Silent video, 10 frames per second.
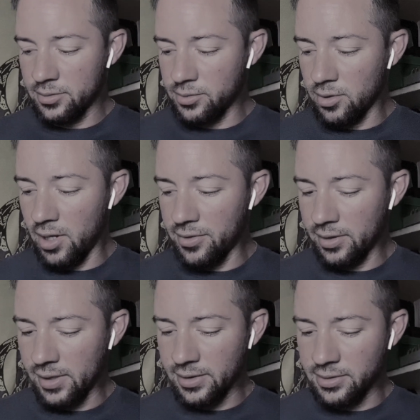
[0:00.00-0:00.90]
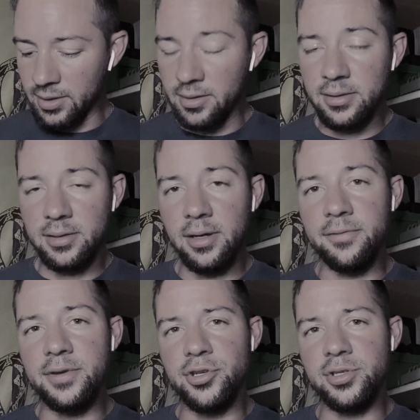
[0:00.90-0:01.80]
So I think that's a
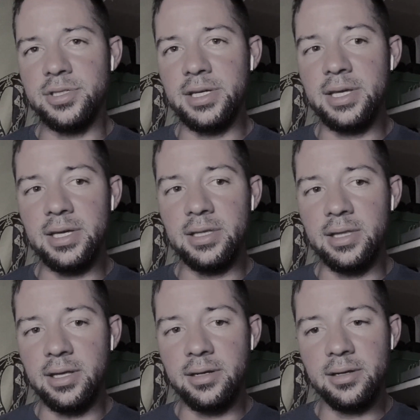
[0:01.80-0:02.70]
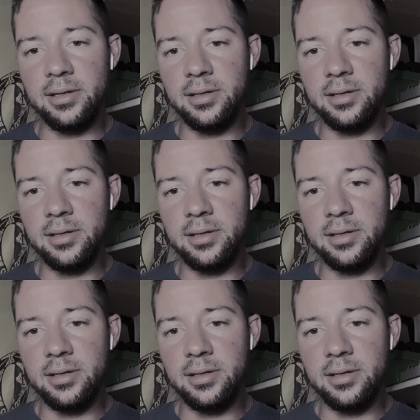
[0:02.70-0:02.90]
efficiency key that